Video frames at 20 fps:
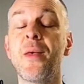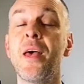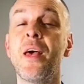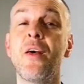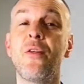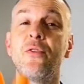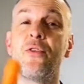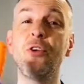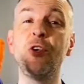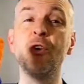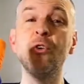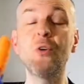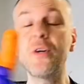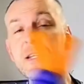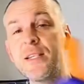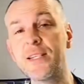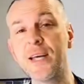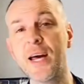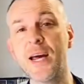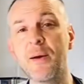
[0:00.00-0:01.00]
The
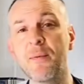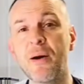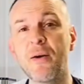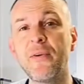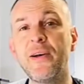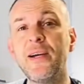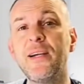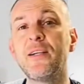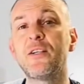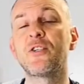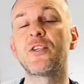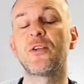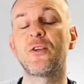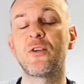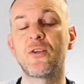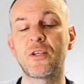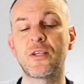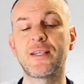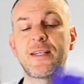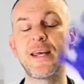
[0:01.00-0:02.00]
only time I really
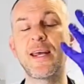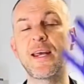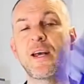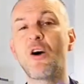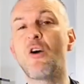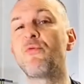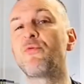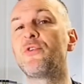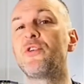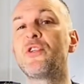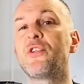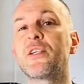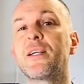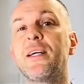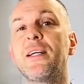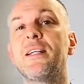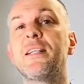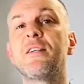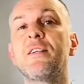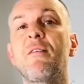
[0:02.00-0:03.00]
sort of take off the
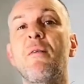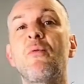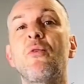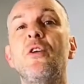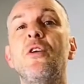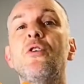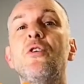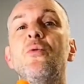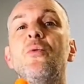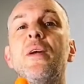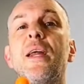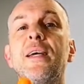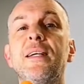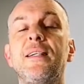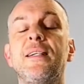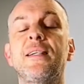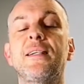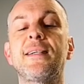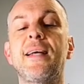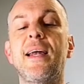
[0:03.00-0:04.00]
skin is if I want to do a
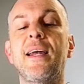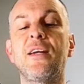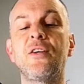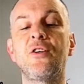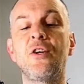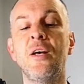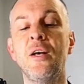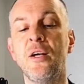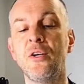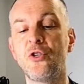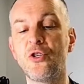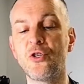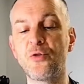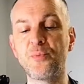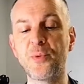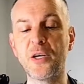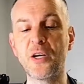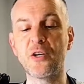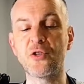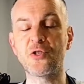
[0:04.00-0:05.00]
nice salad. Just
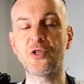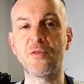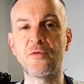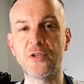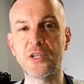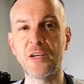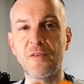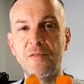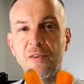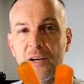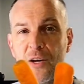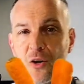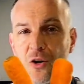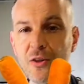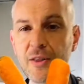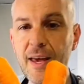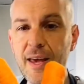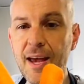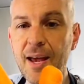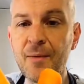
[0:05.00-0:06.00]
because obviously if you
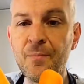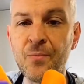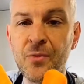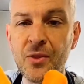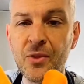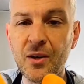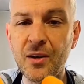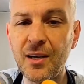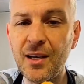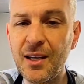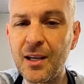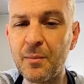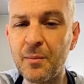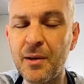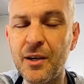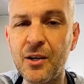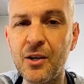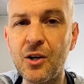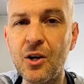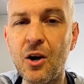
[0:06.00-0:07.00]
look there, a little
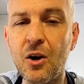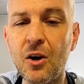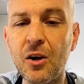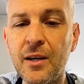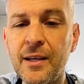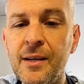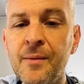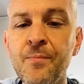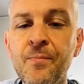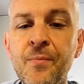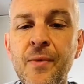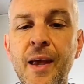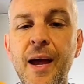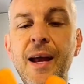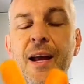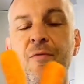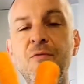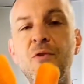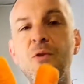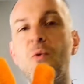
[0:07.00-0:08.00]
bit gnarly,
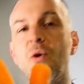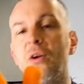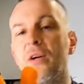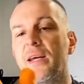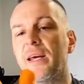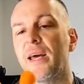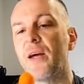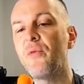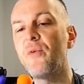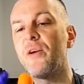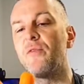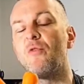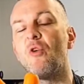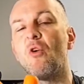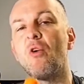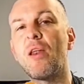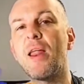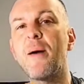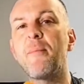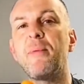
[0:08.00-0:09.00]
and if you want to get rid of
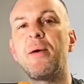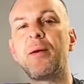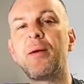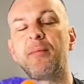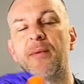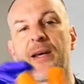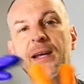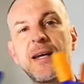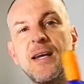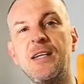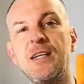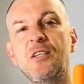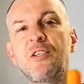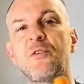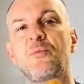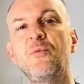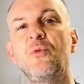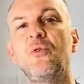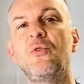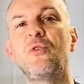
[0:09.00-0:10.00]
all that bit and make a nice
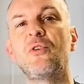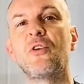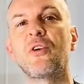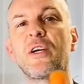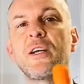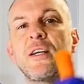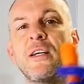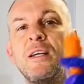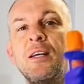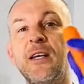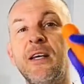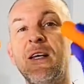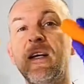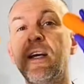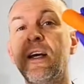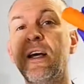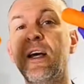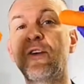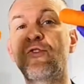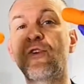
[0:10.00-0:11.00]
smooth looking,
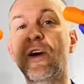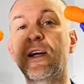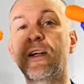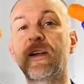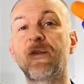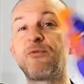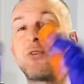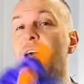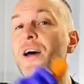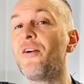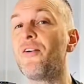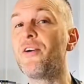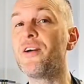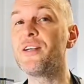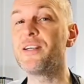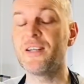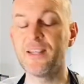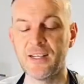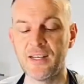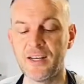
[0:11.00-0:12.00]
attractive
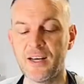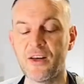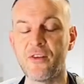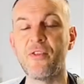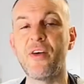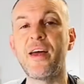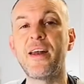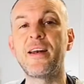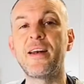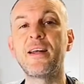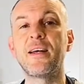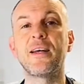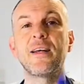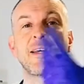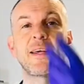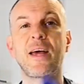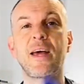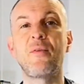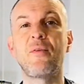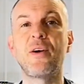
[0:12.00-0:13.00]
carrot, then
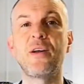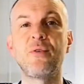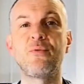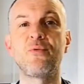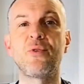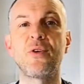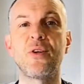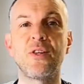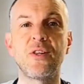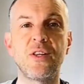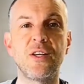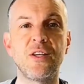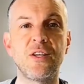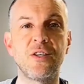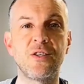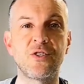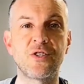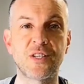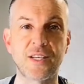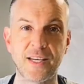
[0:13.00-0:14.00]
get rid of the
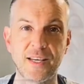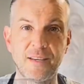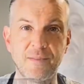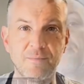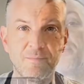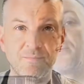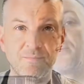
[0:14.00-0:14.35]
skin. But